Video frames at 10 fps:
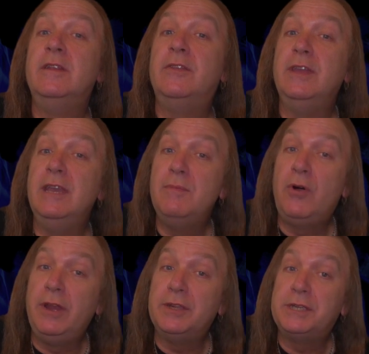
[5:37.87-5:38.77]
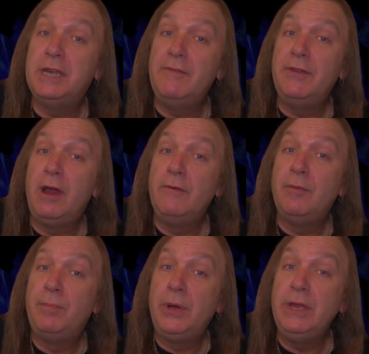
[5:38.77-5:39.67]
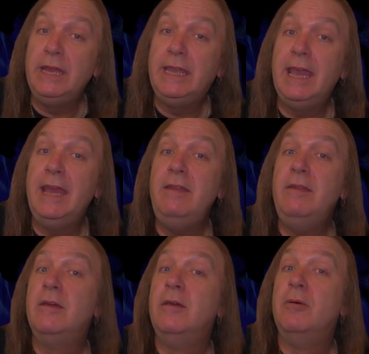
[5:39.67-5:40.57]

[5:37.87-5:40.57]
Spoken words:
to the E minor 7 over B again,